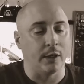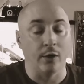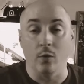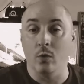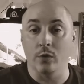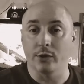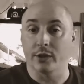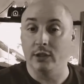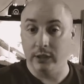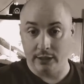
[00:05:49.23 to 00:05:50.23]
in order to
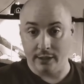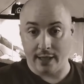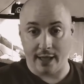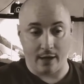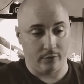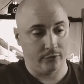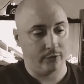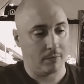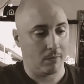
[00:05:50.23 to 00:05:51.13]
clean the house.